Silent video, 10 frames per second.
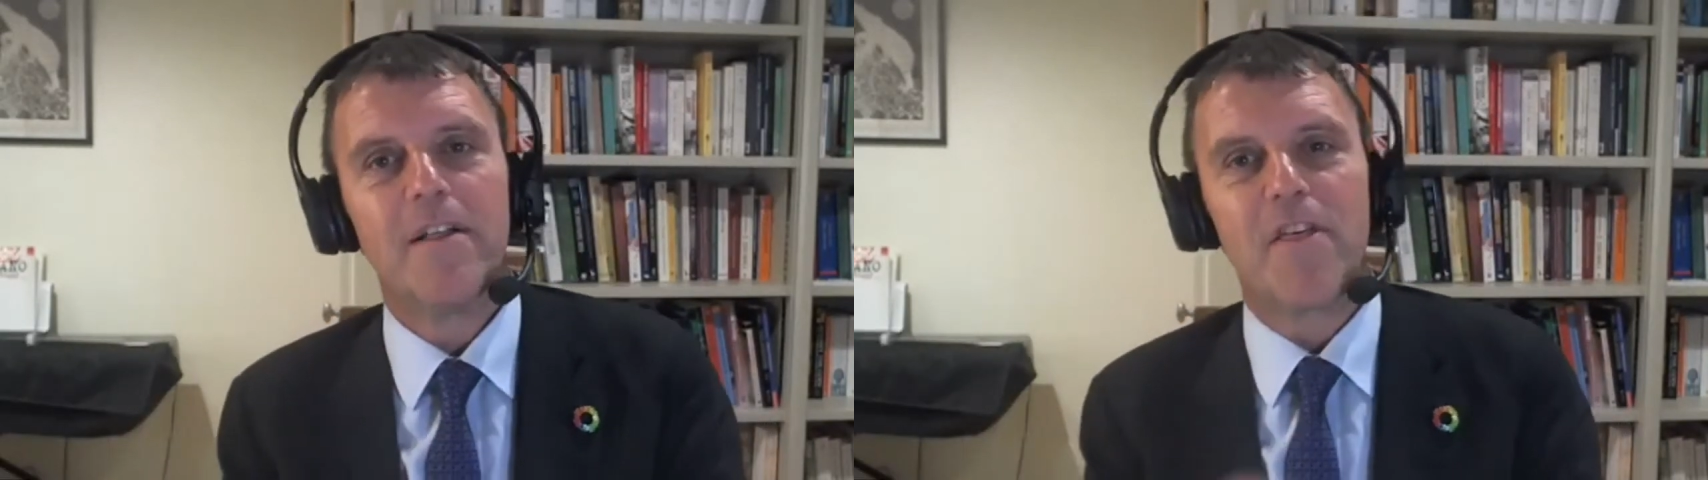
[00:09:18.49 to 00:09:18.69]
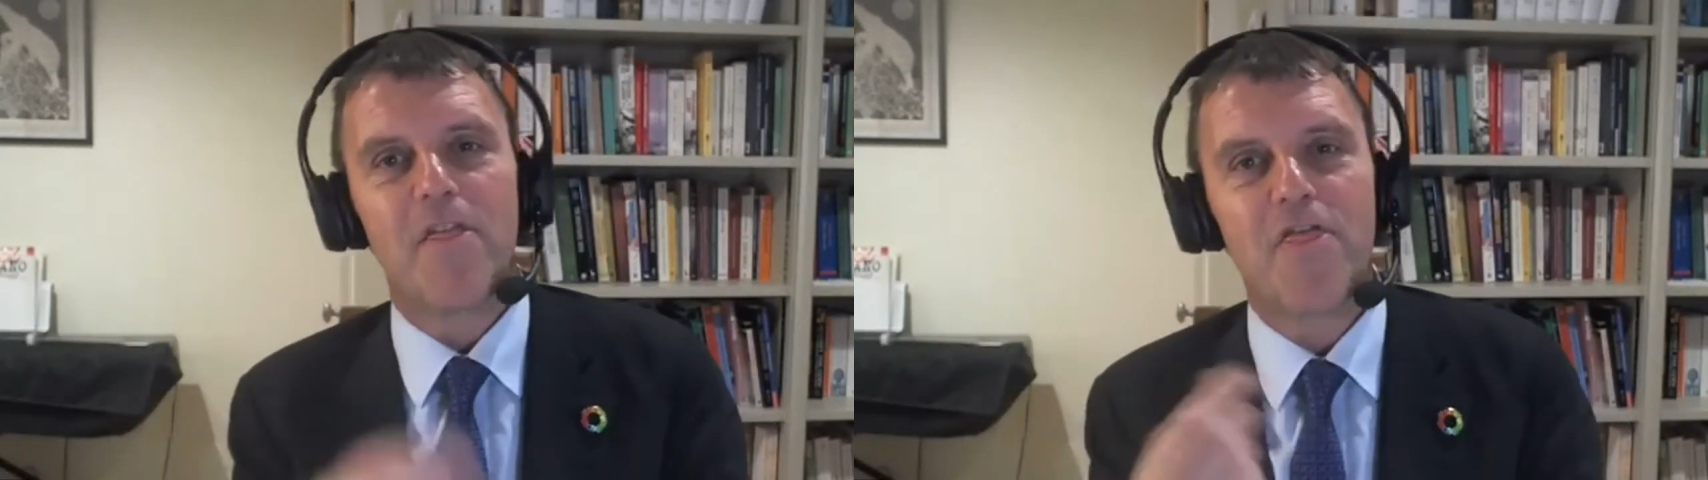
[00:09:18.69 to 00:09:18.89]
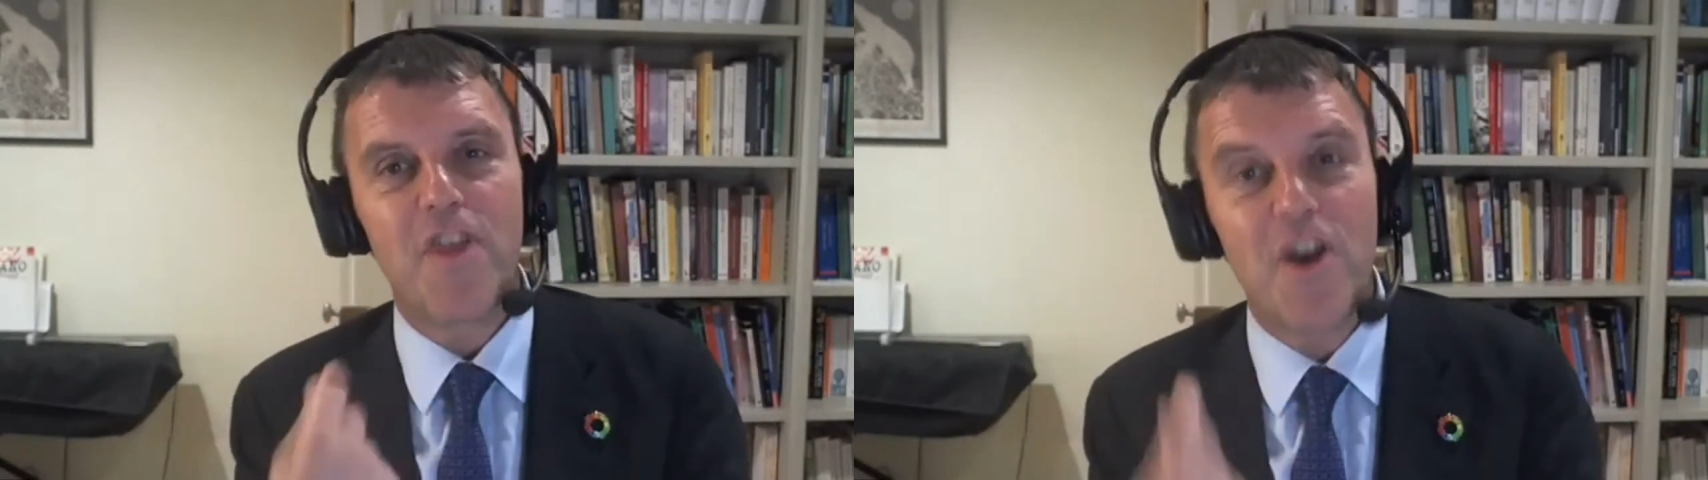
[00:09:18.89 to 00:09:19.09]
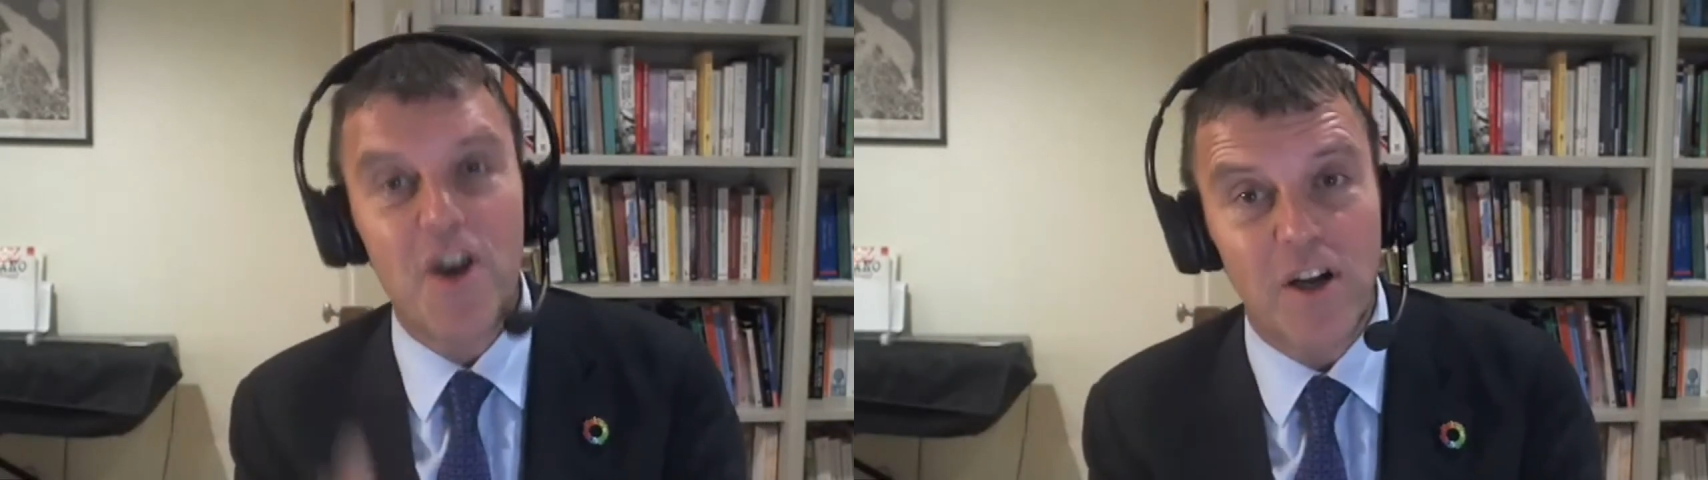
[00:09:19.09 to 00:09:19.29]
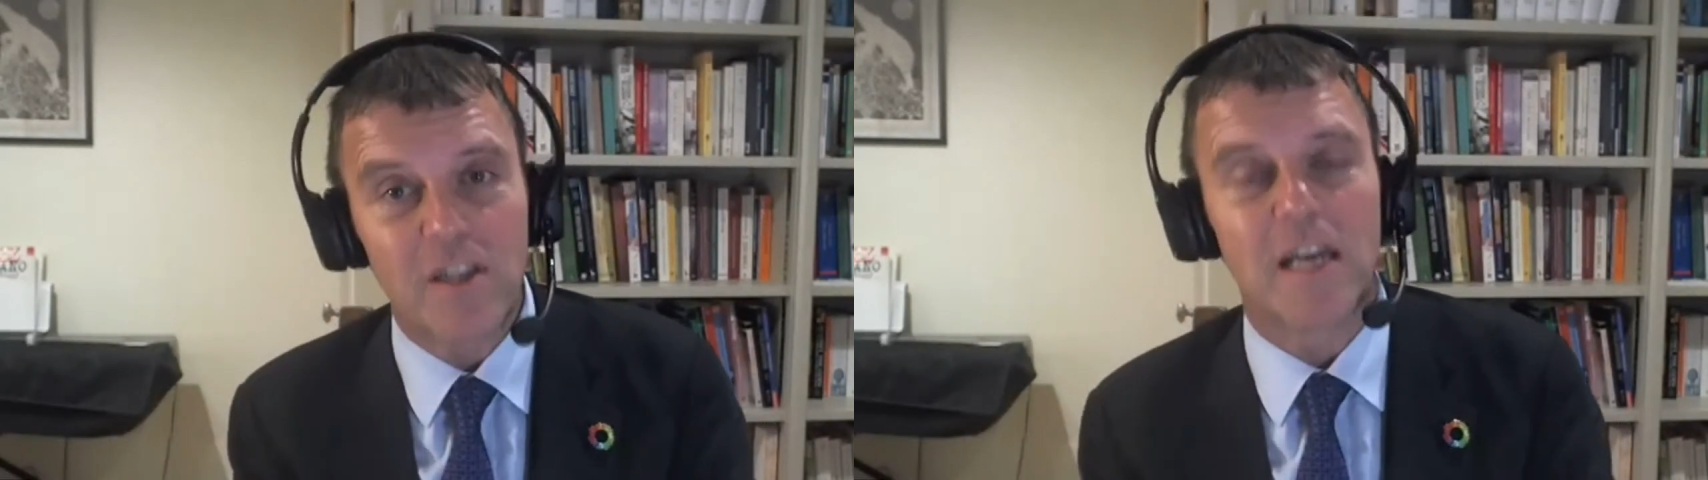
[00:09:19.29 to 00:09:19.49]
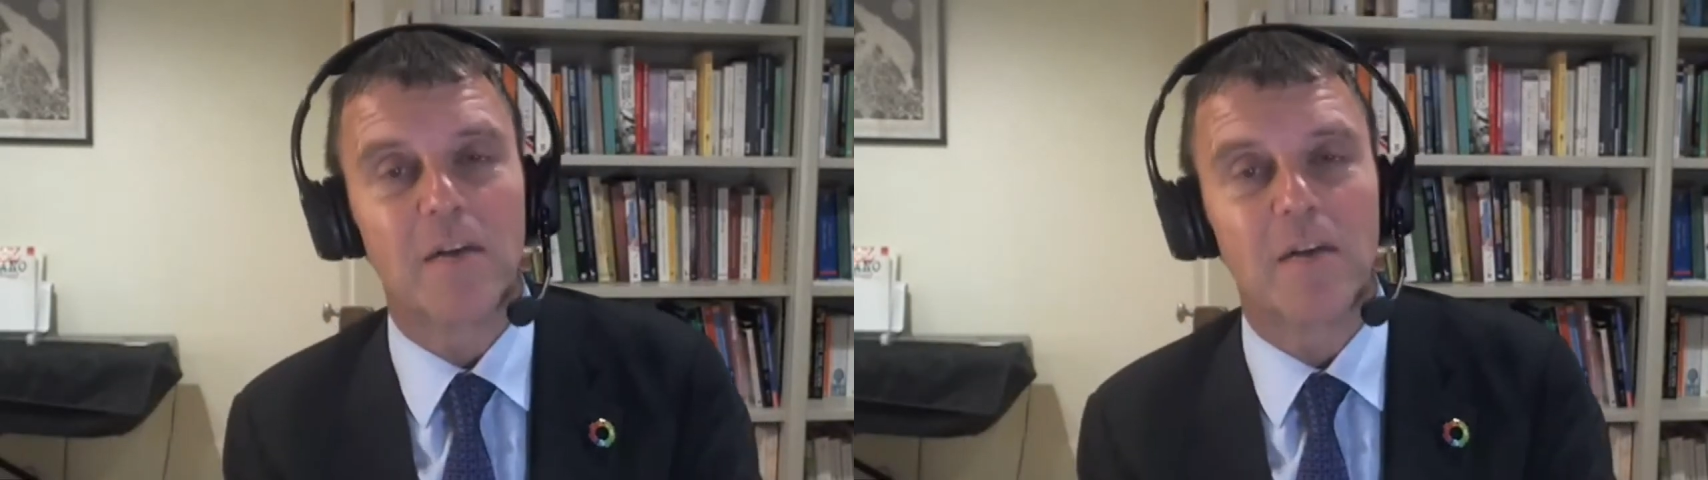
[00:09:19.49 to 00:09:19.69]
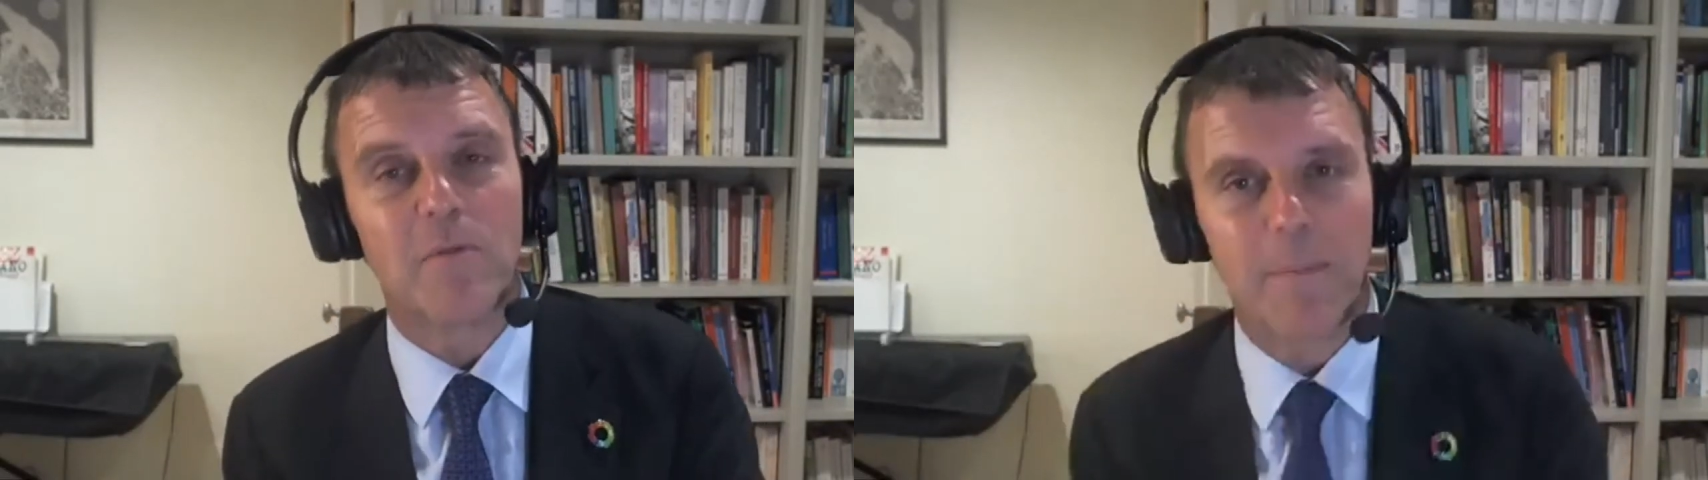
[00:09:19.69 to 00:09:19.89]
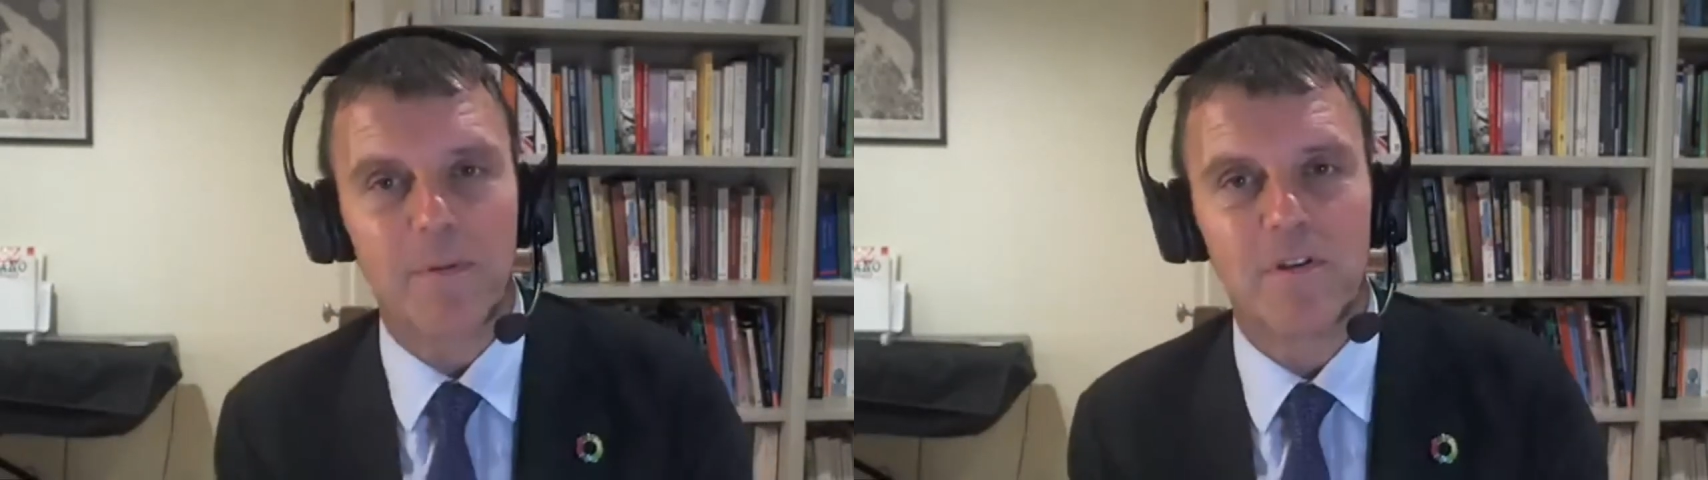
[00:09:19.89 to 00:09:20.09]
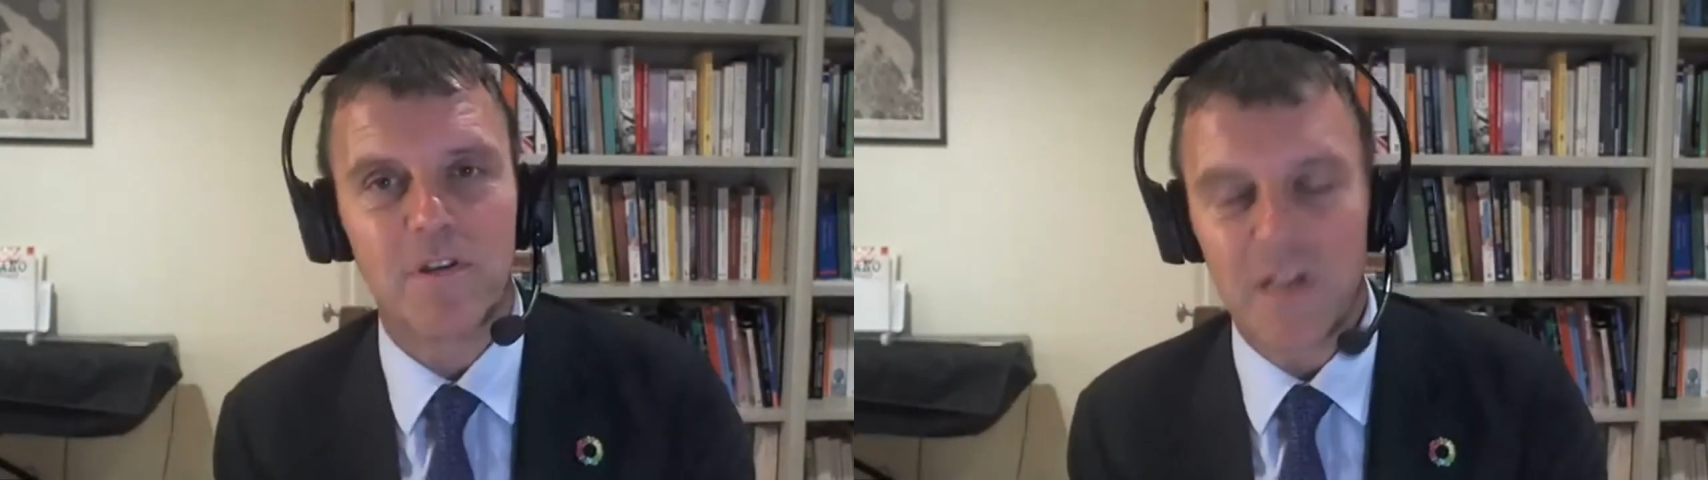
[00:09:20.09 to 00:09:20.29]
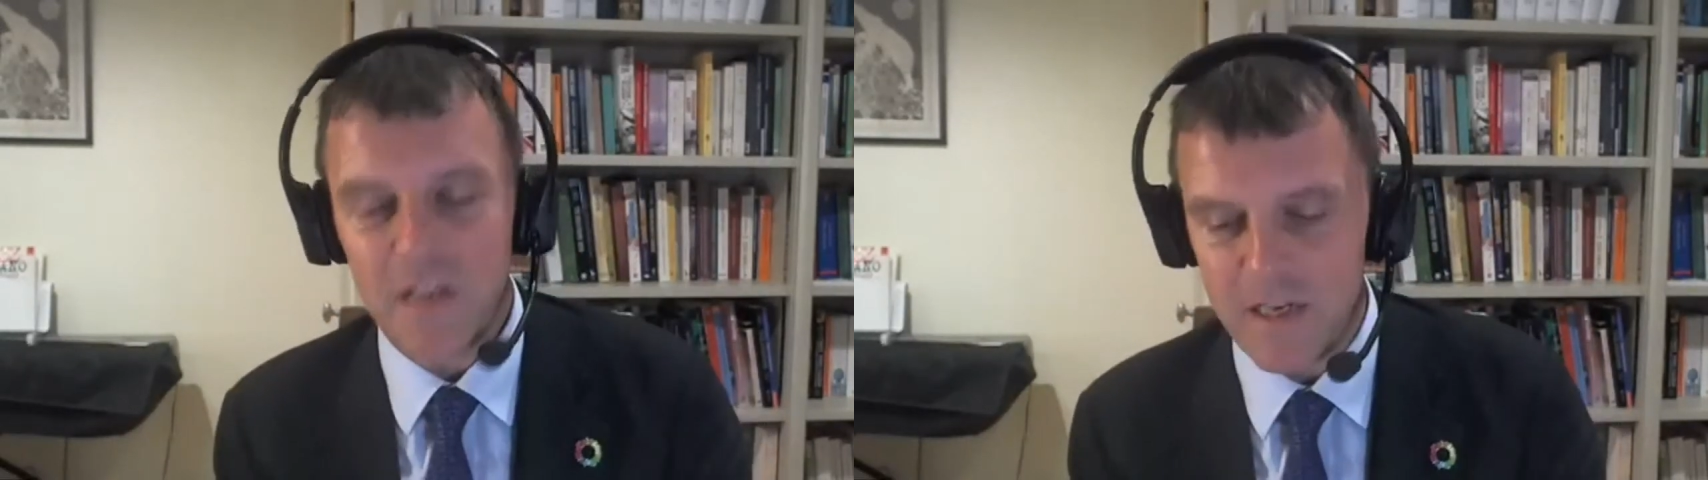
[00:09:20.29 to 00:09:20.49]
The third thing which
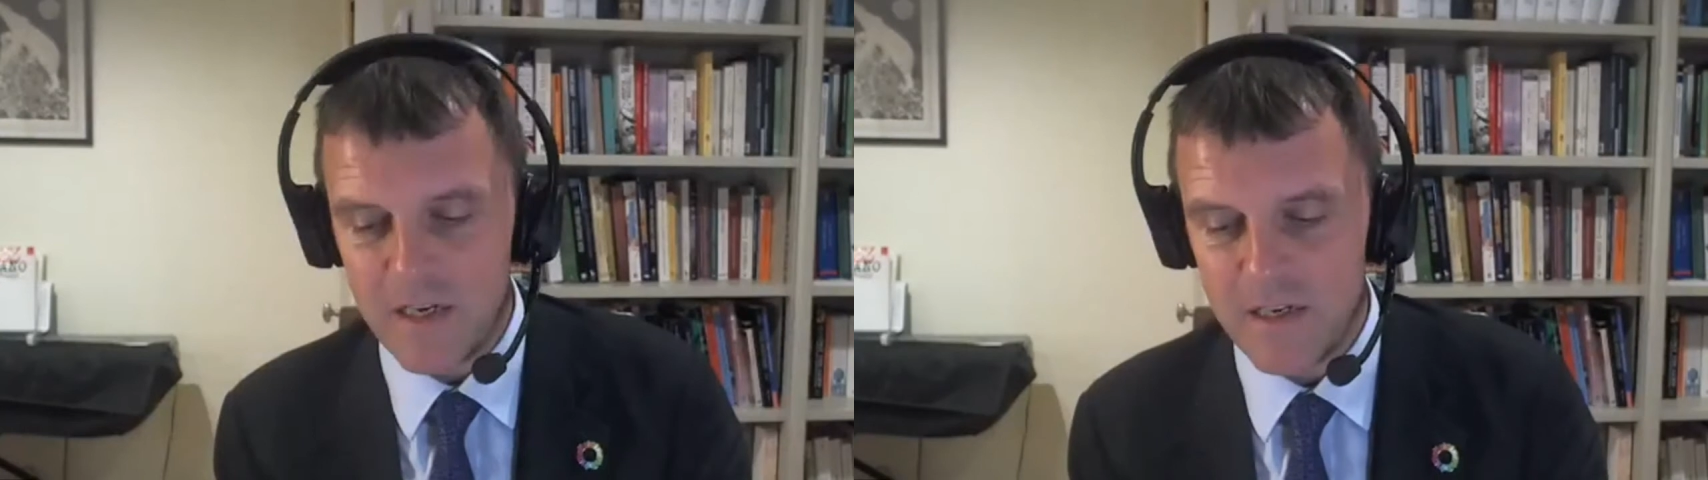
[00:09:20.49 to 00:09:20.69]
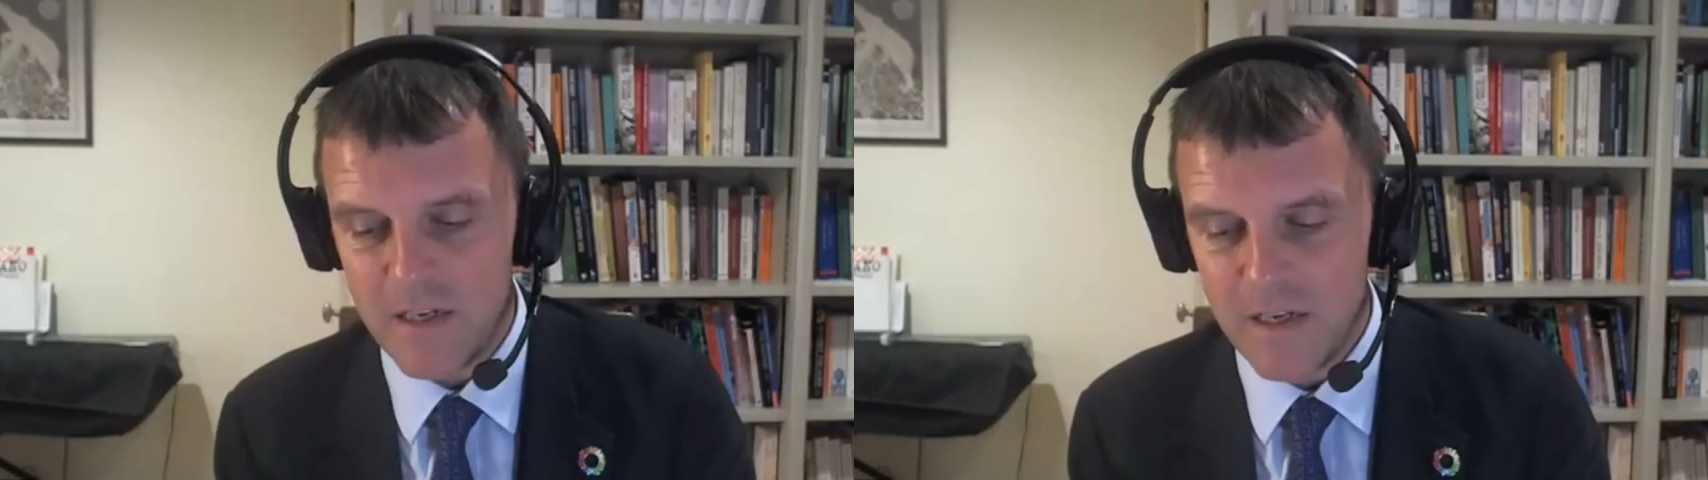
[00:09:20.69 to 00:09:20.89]
happens in